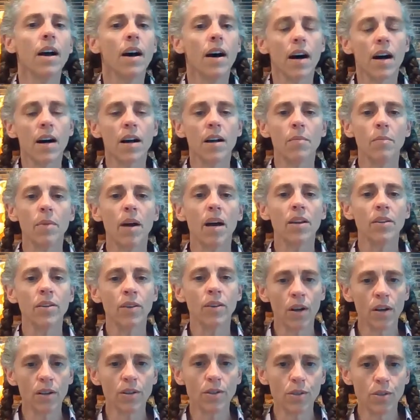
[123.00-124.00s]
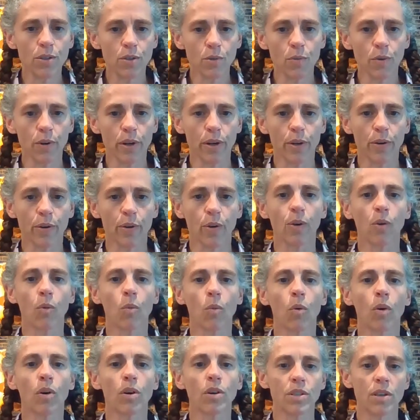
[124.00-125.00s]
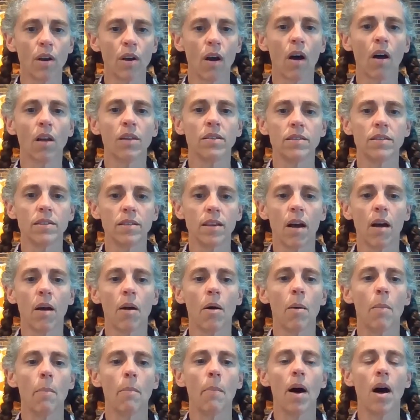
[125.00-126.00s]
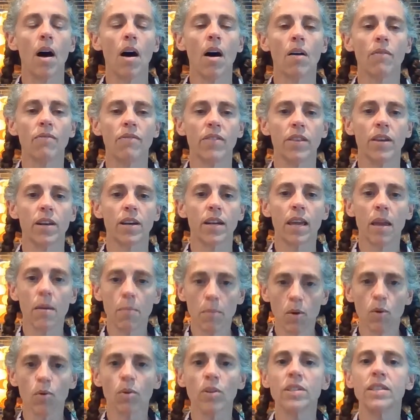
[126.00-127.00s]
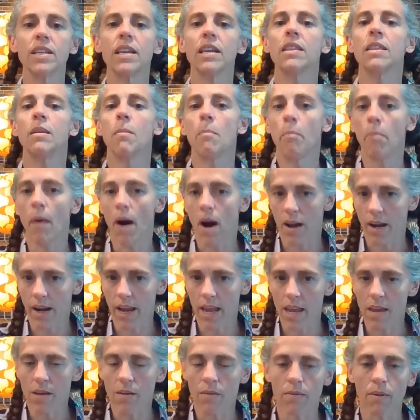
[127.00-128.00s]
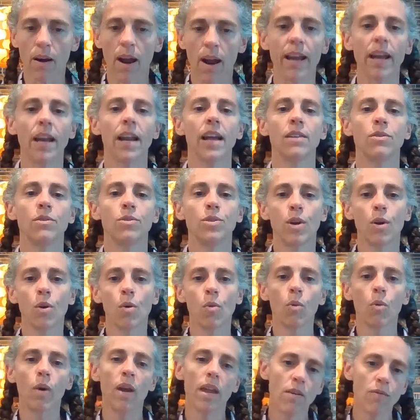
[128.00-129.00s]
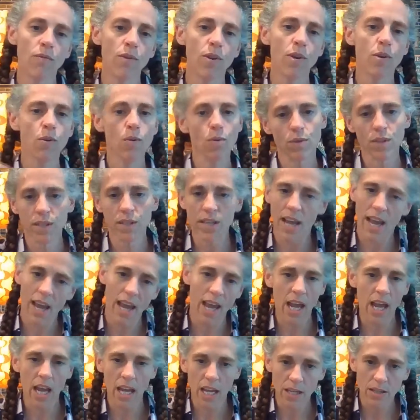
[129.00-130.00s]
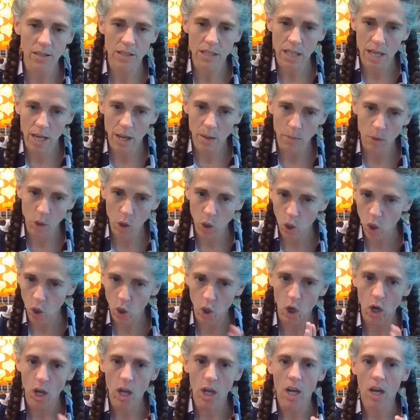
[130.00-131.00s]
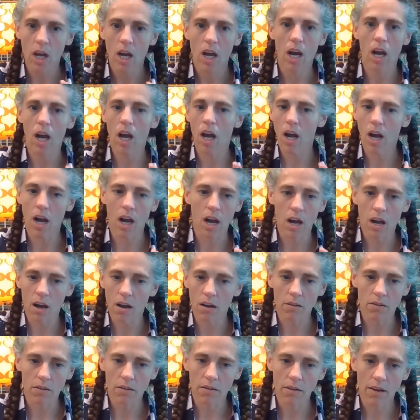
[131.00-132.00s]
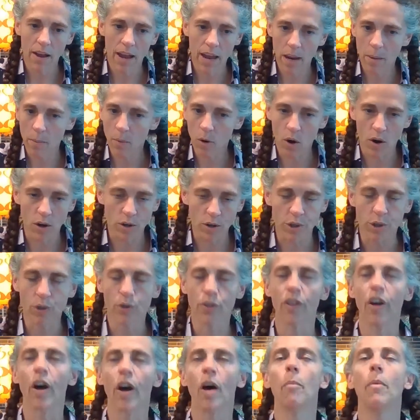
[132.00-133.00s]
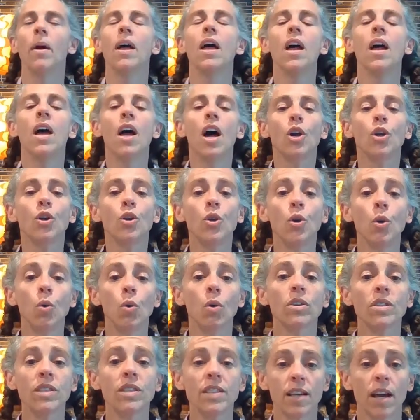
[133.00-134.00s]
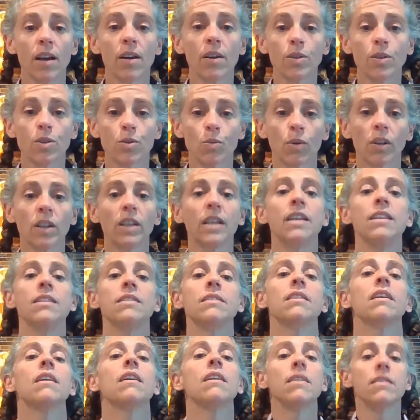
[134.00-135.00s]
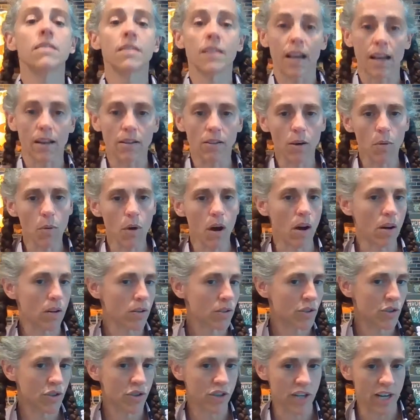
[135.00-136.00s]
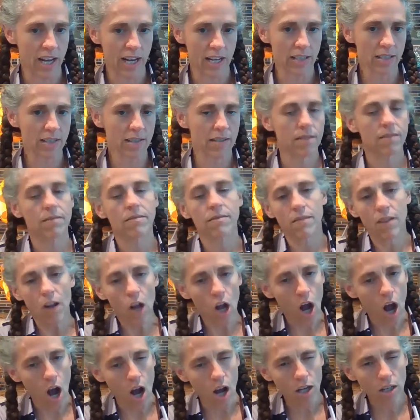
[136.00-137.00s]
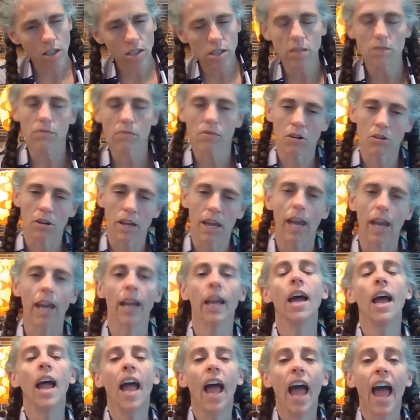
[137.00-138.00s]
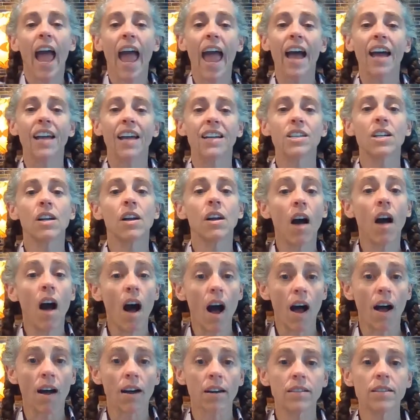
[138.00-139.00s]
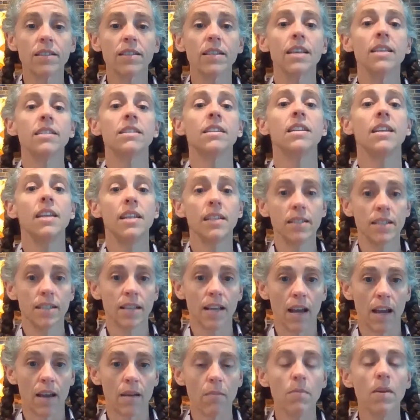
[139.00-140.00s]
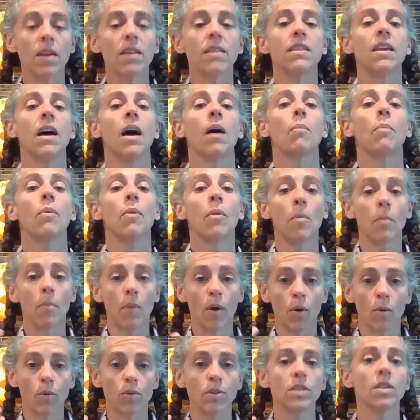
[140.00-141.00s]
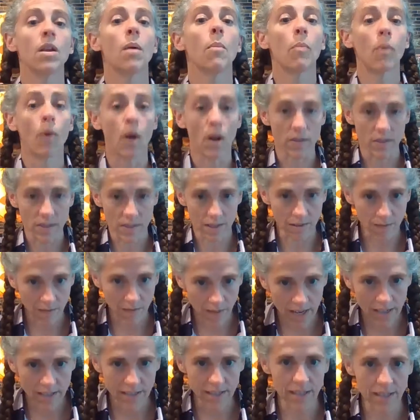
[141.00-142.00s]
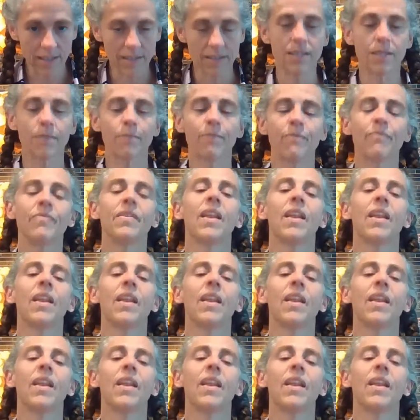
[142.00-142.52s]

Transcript: A non-steroidal works on some of the chemicals in the body, right? And so if you say slam your hammer onto your thumb, your cells release cyclooxygenase, COX, okay? And COX is an enzyme that promotes prostaglandins.